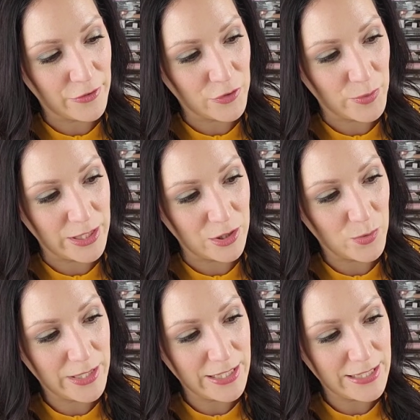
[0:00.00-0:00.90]
of
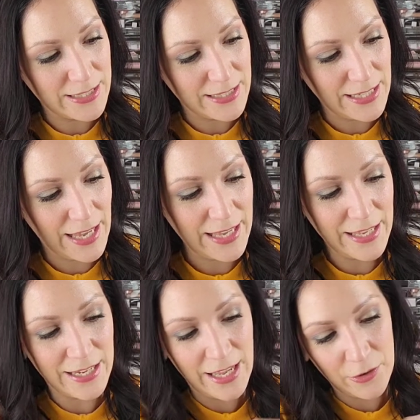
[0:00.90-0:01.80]
2020 is the Hank
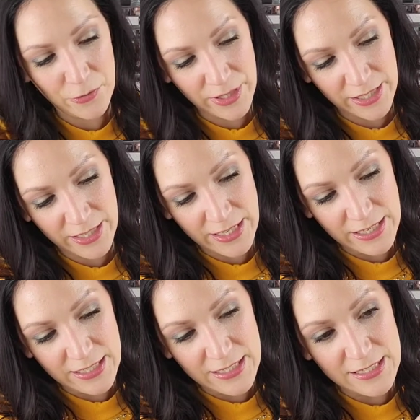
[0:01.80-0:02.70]
& Henry
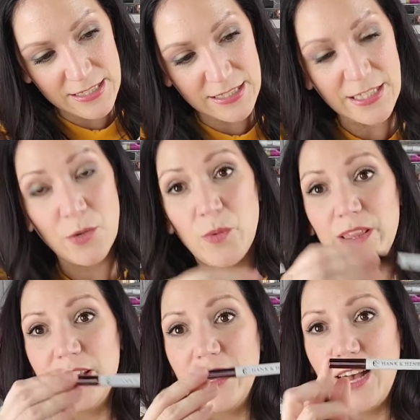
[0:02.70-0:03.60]
Slick
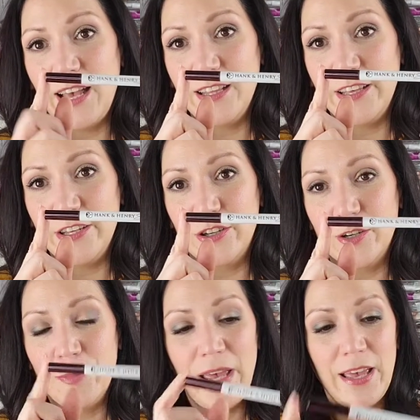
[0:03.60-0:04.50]
With It
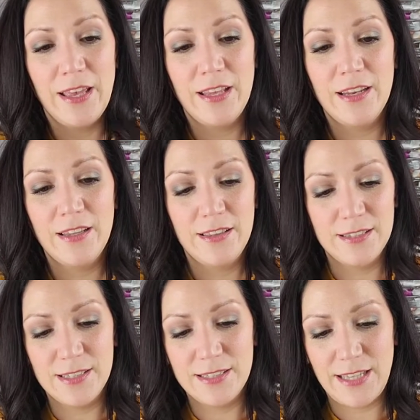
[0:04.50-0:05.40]
eyeliner pen.
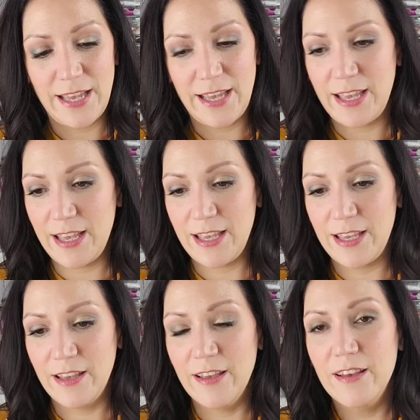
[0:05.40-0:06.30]
This is
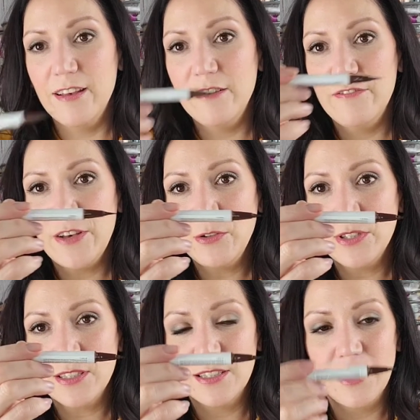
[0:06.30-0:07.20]
a
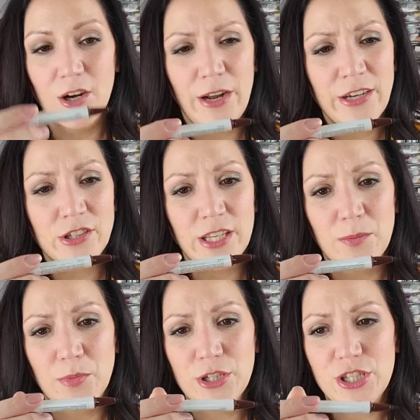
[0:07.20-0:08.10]
felt, or actually a
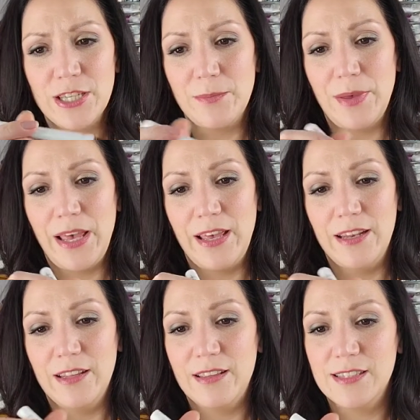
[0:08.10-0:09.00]
brush tip
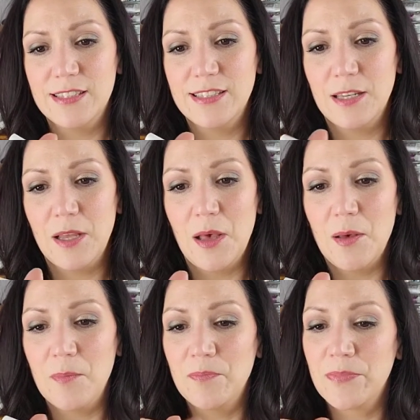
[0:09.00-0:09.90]
pen. This is in
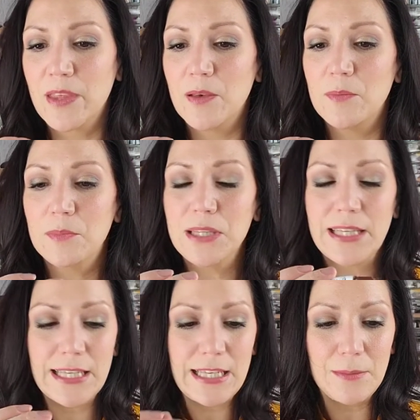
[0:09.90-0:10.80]

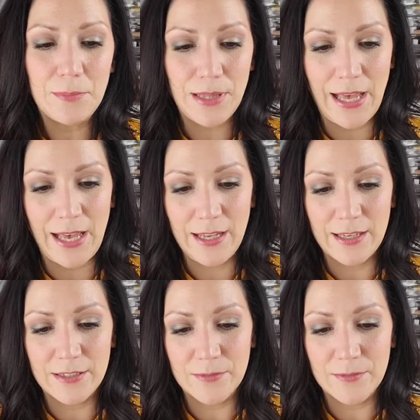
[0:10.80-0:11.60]
Blickety Black.